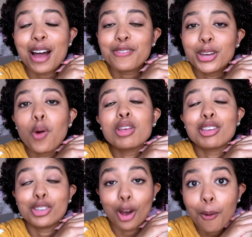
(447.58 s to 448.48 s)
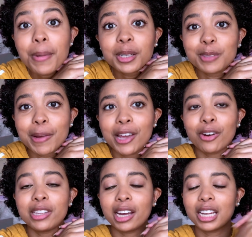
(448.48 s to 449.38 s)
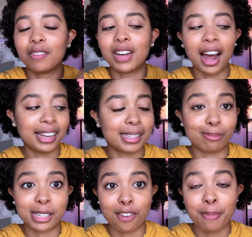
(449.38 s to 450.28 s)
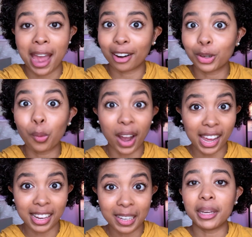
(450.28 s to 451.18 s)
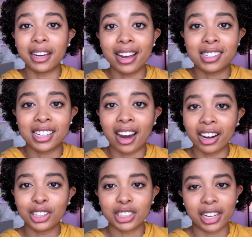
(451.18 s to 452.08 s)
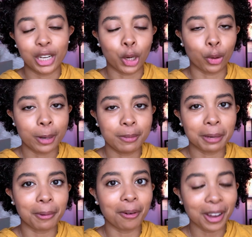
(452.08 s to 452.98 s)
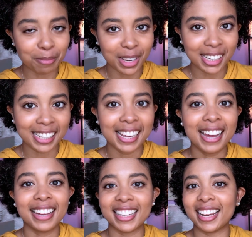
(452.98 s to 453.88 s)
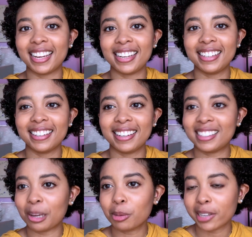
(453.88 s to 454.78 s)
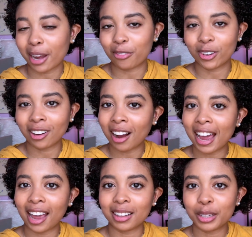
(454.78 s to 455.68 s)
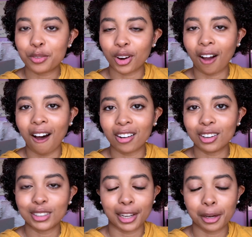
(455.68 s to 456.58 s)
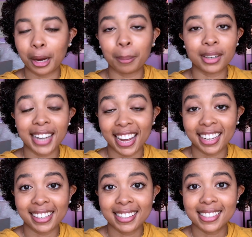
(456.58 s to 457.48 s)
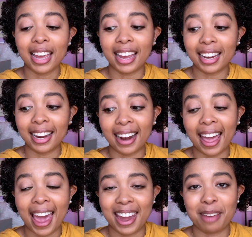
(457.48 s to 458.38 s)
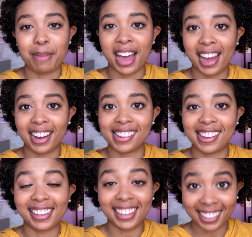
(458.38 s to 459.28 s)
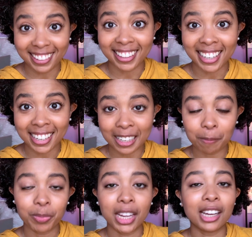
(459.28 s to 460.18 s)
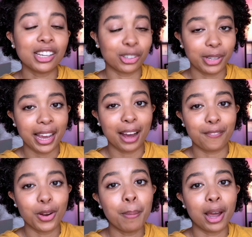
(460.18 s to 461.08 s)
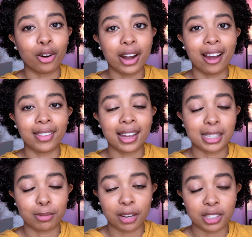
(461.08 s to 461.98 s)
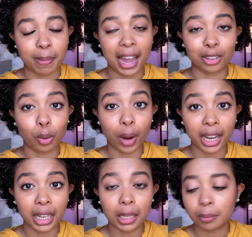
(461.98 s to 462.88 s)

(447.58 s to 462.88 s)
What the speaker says: I feel so much better now that I've gotten some stuff packed away, because it kind of just like creeped up on me. Like it's almost like I forgot I had to leave for college in like a couple of days and I hadn't packed anything. So yeah, I feel better now that some stuff's packed away.